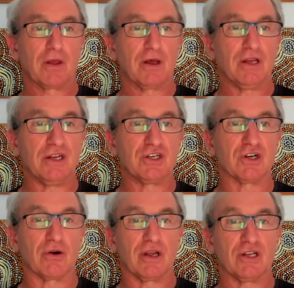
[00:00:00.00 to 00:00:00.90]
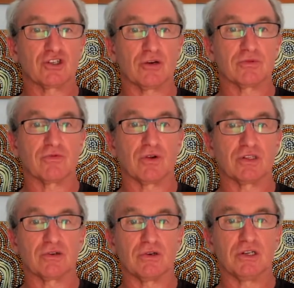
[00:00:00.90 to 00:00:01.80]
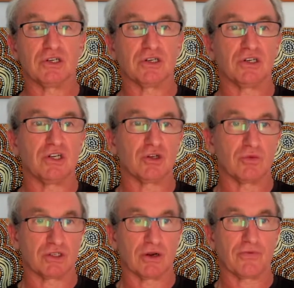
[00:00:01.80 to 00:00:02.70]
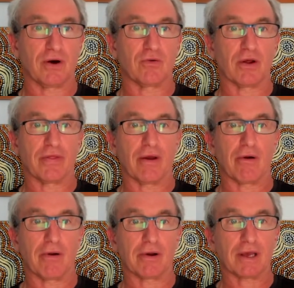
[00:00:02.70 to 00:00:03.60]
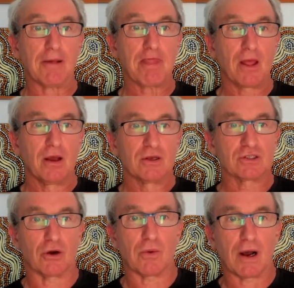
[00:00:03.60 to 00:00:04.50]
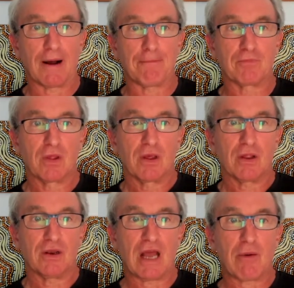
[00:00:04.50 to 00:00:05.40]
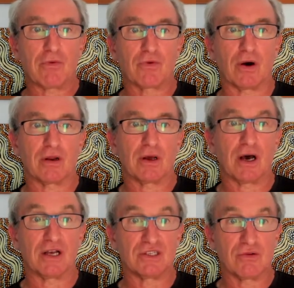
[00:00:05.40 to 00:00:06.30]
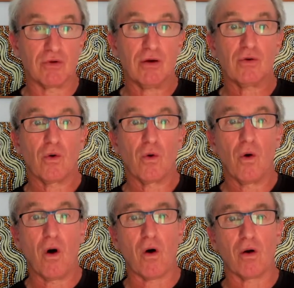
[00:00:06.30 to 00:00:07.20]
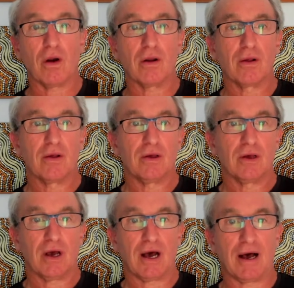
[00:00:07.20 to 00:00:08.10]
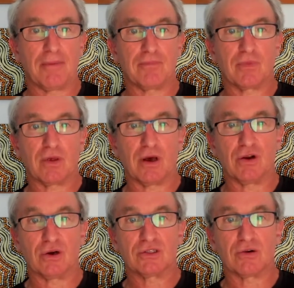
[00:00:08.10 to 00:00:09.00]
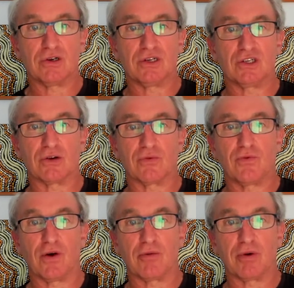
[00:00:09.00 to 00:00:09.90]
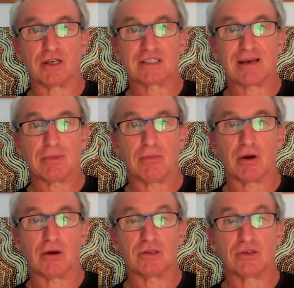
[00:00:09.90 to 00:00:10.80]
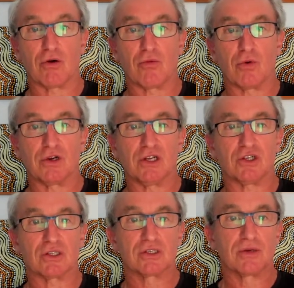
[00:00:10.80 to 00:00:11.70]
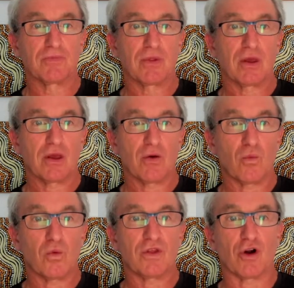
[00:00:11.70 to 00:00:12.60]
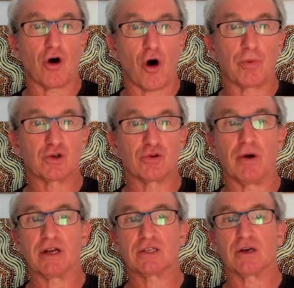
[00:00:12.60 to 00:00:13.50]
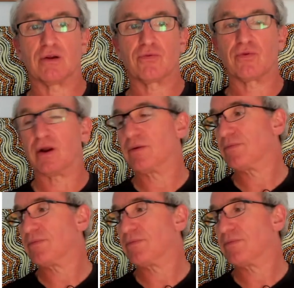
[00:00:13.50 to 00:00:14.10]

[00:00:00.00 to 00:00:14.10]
integer in terms of non-zero digit and digit, which are defined right there, okay? So now we've got 0 or a non-zero digit followed by some number, 0 or more digits, with an optional minus sign in front.